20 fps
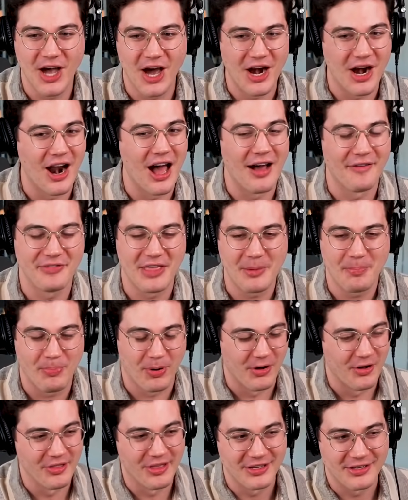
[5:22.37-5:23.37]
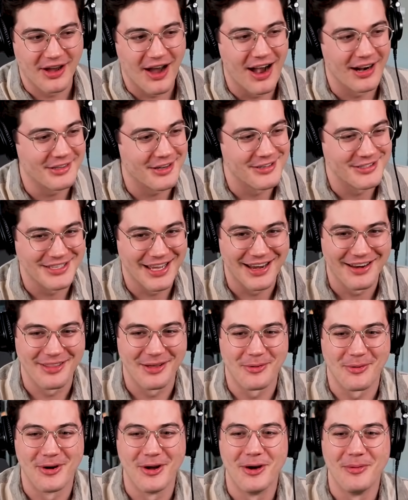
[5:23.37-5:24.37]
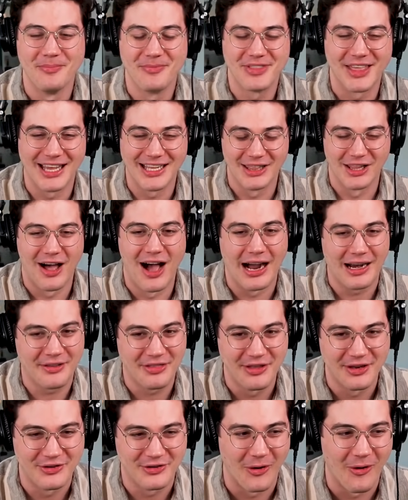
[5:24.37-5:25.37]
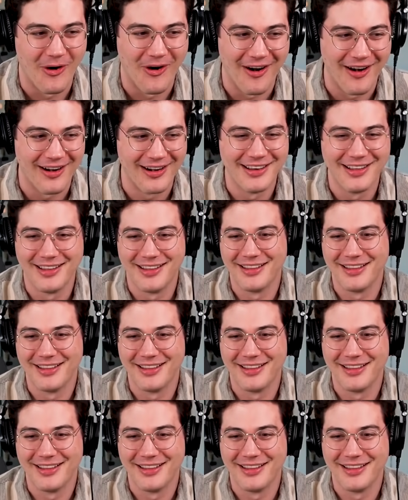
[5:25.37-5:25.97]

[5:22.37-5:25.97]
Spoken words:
Cut it off. They pull the doctors out of the room. They lock the door.